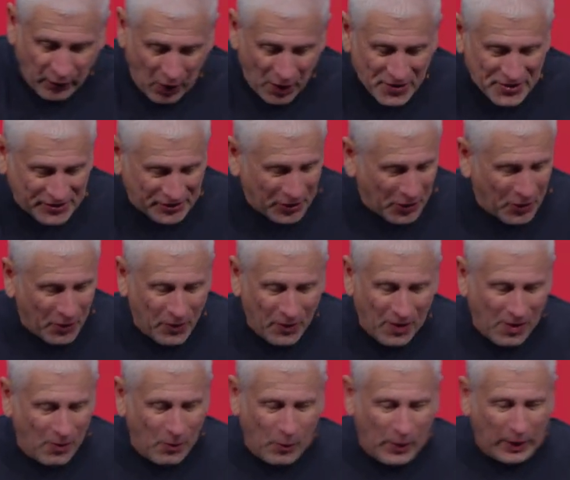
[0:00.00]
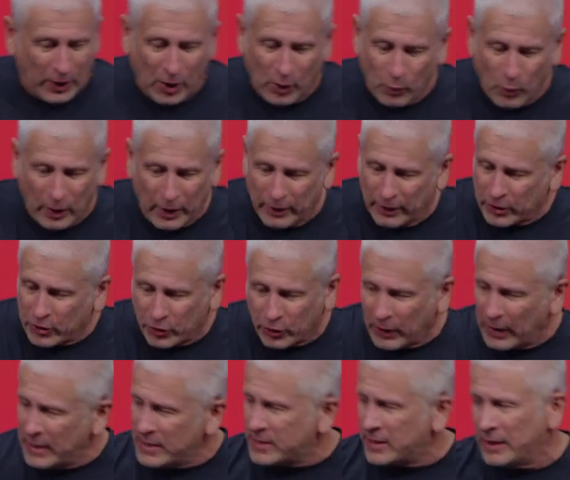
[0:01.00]
also went on one of the
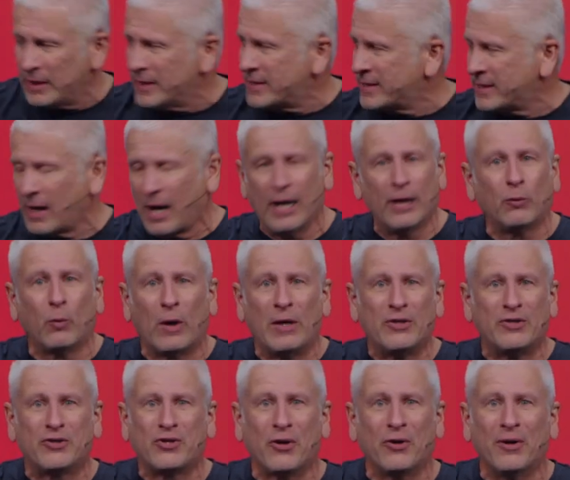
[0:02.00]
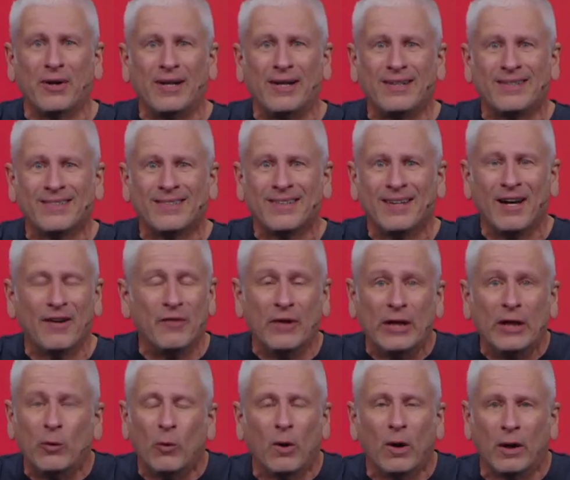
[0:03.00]
craziest sideways journeys of
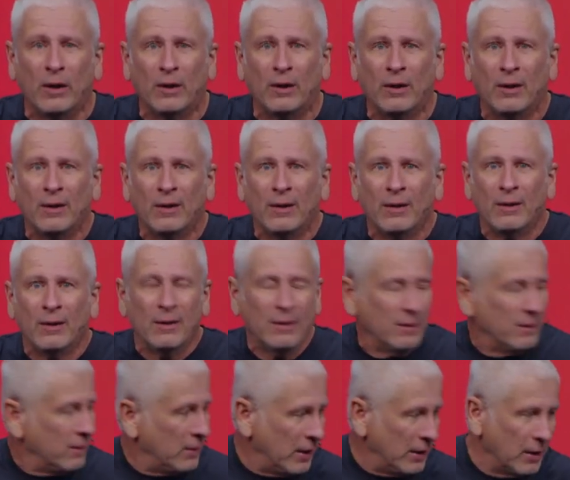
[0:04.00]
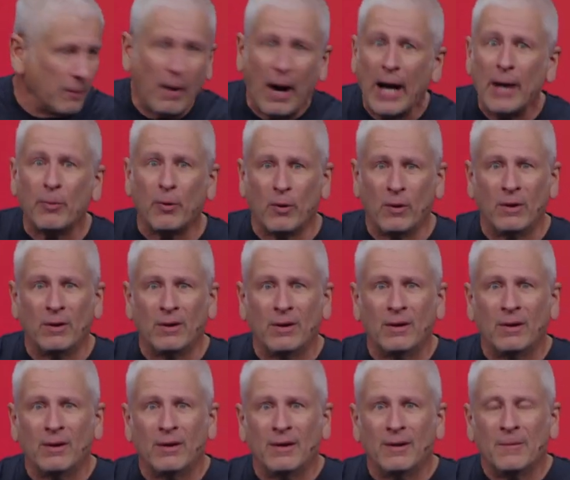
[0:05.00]
anyone in the Bible.
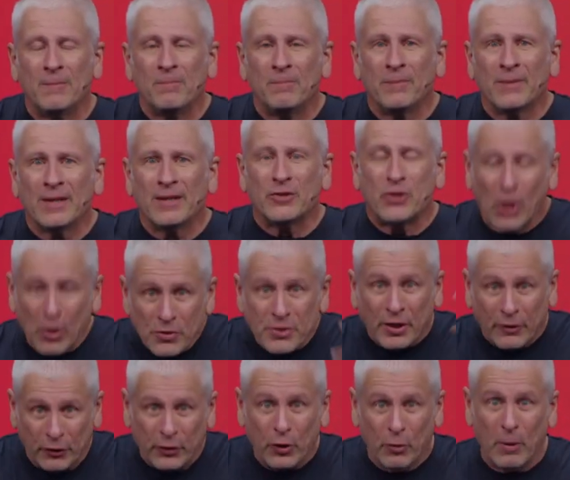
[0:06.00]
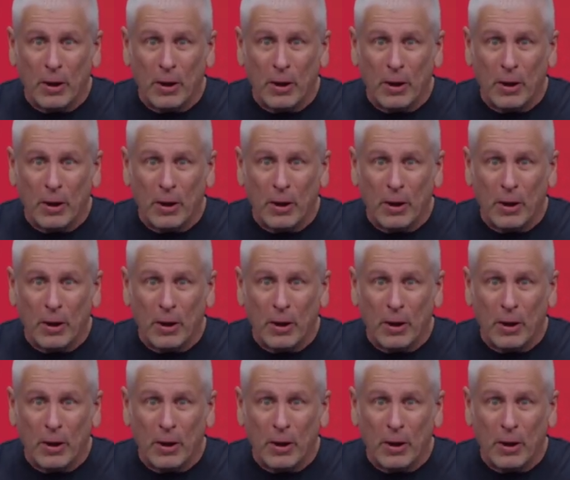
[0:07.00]
Joseph, you